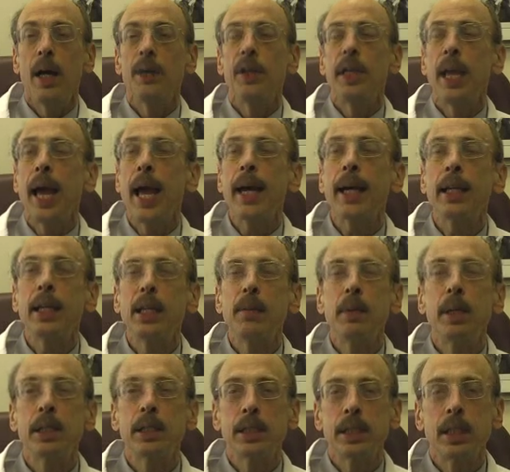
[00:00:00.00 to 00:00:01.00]
The
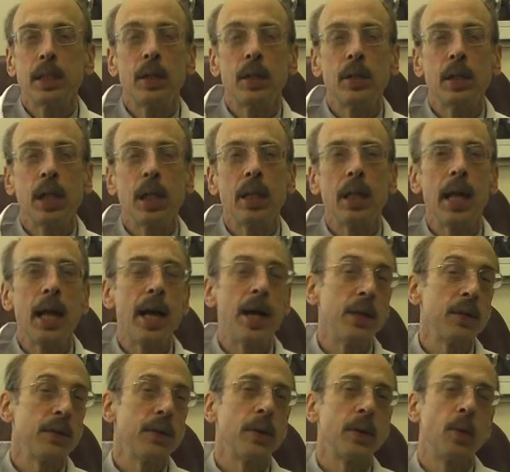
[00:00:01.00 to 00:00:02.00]
academic center
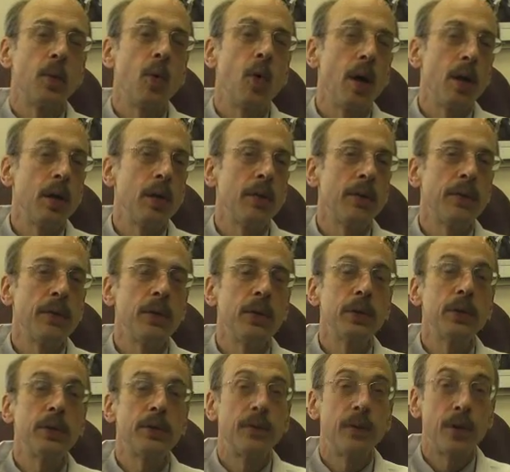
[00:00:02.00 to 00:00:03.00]
allows for a wonderful
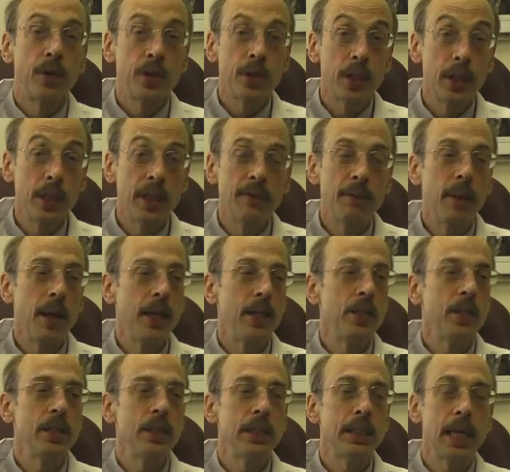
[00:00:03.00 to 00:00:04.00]
diversity of
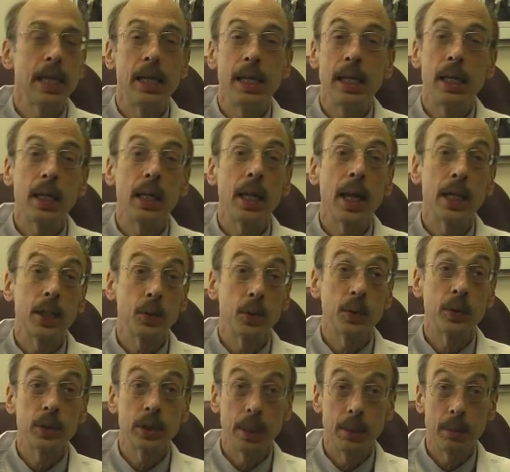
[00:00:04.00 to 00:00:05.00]
patients and
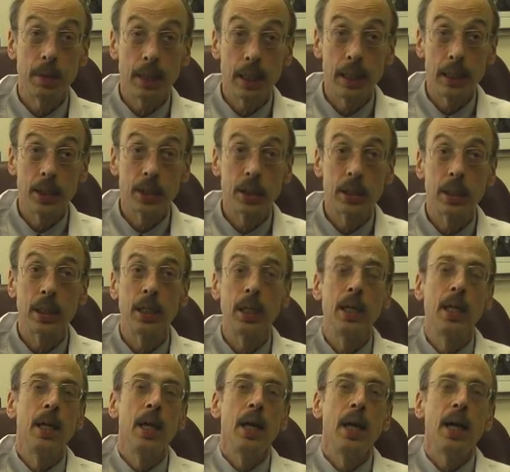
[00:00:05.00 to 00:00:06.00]
intellectual stimulation.
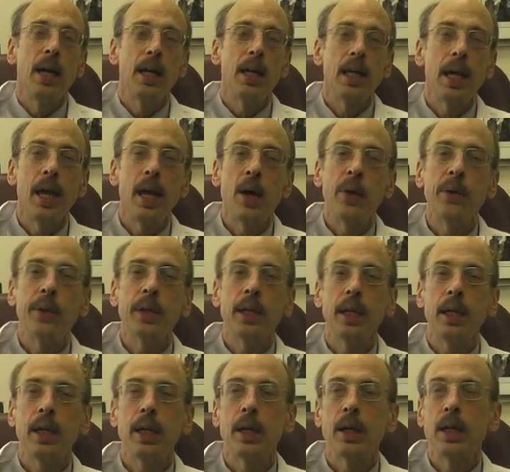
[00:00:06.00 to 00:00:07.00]

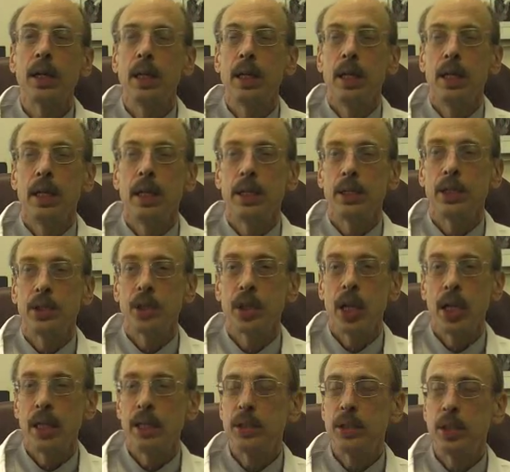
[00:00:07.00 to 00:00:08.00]
Healthcare is
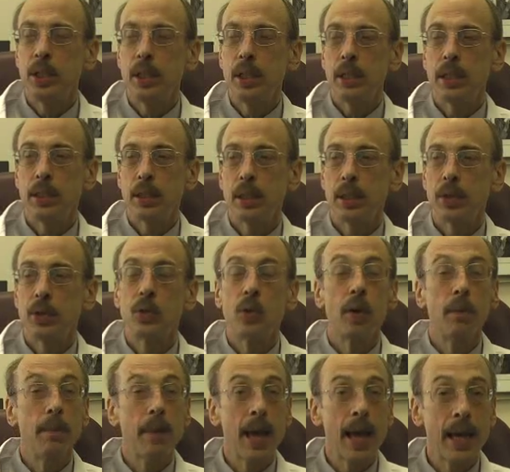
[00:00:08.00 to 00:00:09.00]
changing
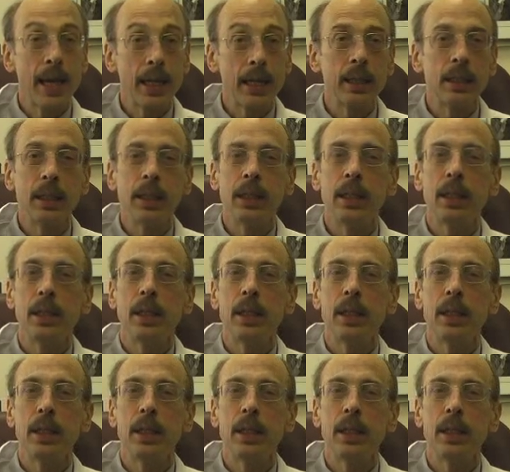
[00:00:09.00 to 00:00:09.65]
dramatically.